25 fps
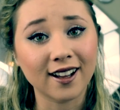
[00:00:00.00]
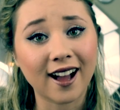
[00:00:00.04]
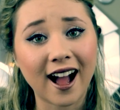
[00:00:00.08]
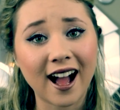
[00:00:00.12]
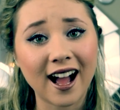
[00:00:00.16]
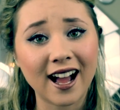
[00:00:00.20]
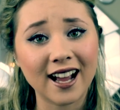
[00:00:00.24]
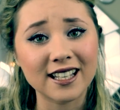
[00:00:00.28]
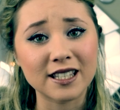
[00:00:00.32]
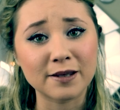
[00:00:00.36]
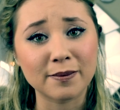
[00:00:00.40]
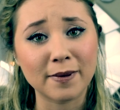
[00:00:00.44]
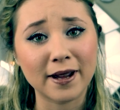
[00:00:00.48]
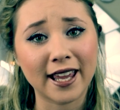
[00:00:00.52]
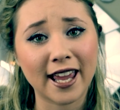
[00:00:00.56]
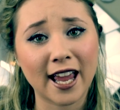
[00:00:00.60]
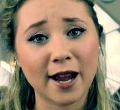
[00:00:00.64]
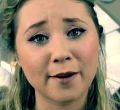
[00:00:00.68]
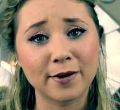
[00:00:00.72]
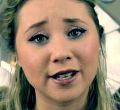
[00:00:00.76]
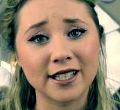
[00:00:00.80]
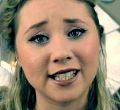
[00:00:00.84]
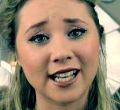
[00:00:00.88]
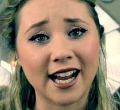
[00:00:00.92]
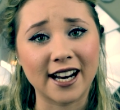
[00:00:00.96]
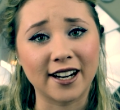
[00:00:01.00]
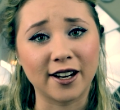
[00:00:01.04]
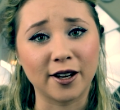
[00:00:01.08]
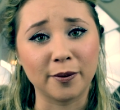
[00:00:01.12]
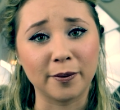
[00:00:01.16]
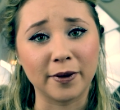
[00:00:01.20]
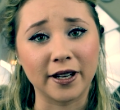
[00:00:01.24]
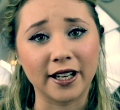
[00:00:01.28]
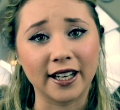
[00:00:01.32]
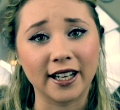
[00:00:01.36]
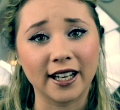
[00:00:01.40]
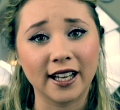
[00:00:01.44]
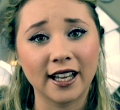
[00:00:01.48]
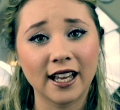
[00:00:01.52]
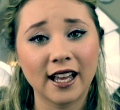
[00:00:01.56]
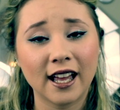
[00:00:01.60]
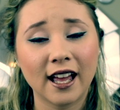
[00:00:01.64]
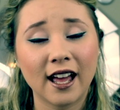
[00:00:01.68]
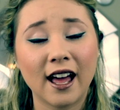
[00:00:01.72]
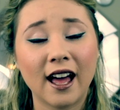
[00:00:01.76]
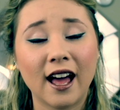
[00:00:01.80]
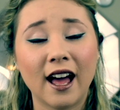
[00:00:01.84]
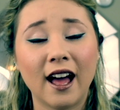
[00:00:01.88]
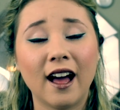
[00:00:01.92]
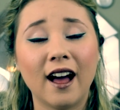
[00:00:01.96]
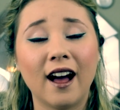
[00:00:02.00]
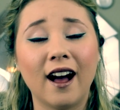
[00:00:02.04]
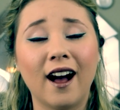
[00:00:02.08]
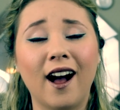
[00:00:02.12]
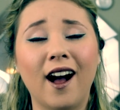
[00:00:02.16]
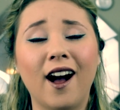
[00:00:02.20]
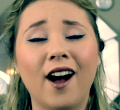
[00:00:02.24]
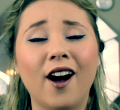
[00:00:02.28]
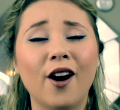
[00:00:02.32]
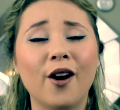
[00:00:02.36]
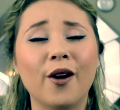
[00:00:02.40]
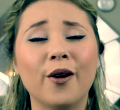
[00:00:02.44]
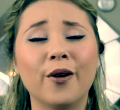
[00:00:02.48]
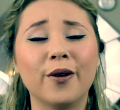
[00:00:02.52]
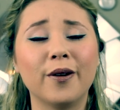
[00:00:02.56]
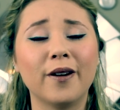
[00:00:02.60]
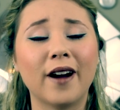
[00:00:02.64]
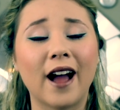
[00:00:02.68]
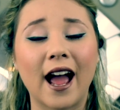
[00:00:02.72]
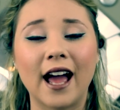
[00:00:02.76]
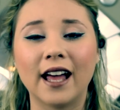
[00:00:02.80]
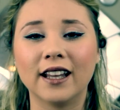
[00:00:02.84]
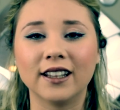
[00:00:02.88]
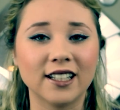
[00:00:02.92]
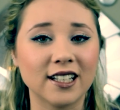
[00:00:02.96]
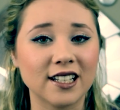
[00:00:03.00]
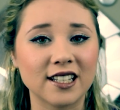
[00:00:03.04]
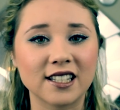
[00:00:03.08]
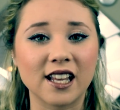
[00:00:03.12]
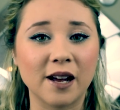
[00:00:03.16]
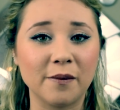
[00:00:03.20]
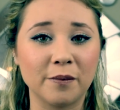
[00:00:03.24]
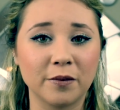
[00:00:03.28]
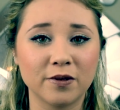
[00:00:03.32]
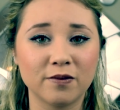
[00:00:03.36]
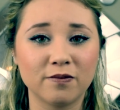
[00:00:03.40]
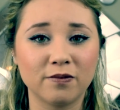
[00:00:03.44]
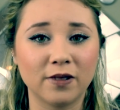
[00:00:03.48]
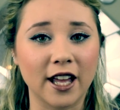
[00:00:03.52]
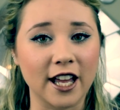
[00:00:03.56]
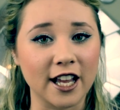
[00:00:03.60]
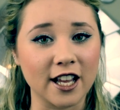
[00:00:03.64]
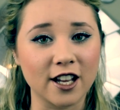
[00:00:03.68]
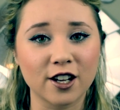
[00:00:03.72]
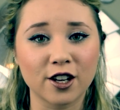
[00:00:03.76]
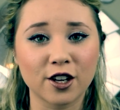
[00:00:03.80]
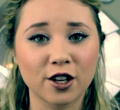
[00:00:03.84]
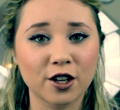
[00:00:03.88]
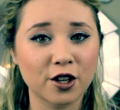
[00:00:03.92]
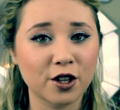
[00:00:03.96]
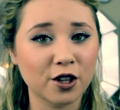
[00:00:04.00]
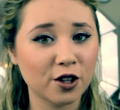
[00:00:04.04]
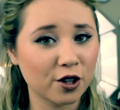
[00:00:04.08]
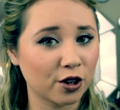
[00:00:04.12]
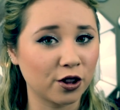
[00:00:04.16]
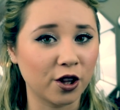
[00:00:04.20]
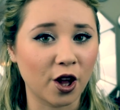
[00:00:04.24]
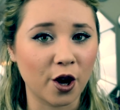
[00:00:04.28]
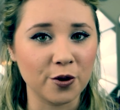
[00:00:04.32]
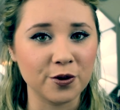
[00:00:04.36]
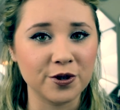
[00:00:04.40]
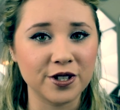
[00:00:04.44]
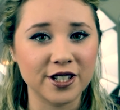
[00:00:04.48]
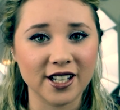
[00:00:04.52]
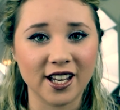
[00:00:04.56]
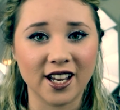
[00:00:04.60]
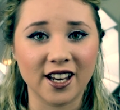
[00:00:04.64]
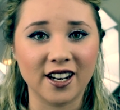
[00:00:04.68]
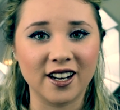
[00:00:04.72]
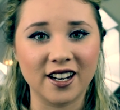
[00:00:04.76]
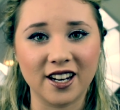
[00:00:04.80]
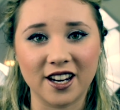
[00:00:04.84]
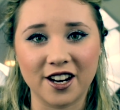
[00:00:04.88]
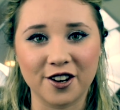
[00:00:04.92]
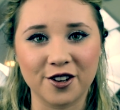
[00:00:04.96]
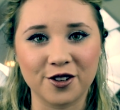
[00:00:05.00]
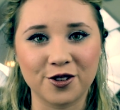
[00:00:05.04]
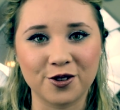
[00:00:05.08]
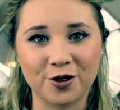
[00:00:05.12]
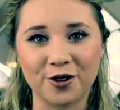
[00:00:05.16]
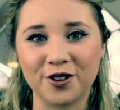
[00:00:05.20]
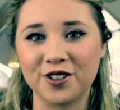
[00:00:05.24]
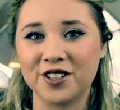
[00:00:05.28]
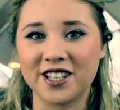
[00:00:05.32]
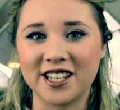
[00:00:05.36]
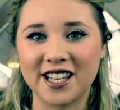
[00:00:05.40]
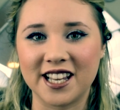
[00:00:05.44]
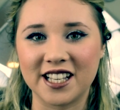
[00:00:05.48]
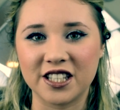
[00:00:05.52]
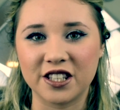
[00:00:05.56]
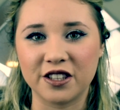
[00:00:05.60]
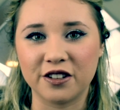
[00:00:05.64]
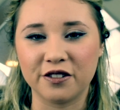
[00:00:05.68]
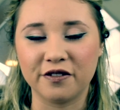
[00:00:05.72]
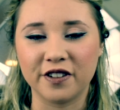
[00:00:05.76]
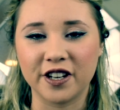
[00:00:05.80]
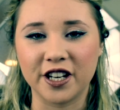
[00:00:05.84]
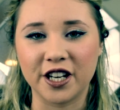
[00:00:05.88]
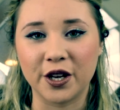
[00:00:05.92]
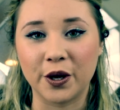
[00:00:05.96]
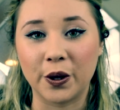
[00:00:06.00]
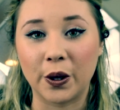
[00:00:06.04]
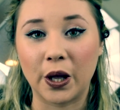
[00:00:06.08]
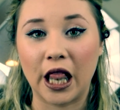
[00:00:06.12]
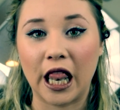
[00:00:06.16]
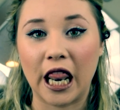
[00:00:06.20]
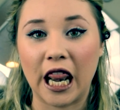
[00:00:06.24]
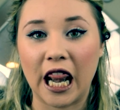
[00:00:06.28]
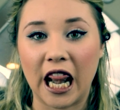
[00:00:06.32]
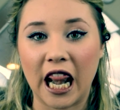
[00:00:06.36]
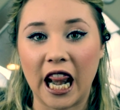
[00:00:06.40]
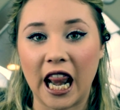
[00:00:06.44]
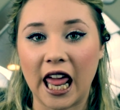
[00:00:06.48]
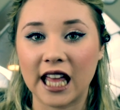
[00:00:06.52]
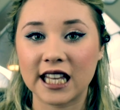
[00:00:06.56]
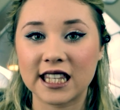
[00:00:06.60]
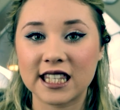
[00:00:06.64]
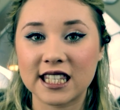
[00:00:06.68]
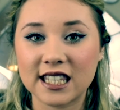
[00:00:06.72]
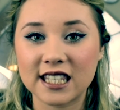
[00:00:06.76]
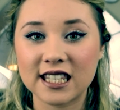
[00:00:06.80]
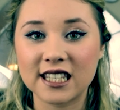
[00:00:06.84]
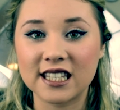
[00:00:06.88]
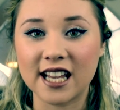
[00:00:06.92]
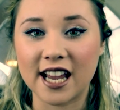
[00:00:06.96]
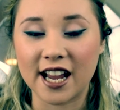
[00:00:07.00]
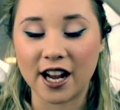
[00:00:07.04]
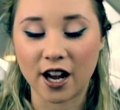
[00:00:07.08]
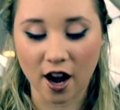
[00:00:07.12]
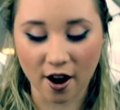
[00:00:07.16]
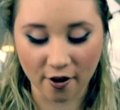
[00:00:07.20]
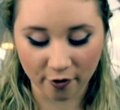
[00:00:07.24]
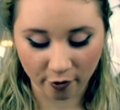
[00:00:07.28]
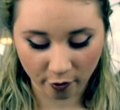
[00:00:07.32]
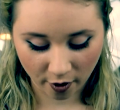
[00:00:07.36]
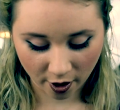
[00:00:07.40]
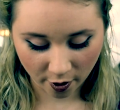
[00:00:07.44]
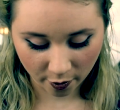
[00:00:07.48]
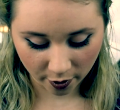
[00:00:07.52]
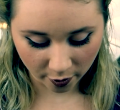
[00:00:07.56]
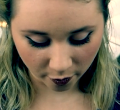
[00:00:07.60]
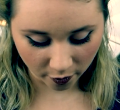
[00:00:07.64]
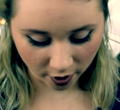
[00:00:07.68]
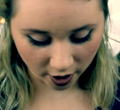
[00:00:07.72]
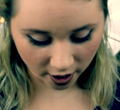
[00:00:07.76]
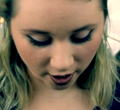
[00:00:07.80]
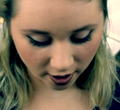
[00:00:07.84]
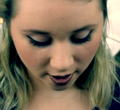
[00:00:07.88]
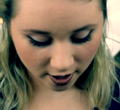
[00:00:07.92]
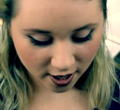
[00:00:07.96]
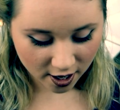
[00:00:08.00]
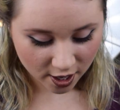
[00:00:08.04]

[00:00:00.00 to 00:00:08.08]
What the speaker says: Guys, my camera died on me. Oh, at least I'm like close and near towards the end of the video. Let's take off where we were.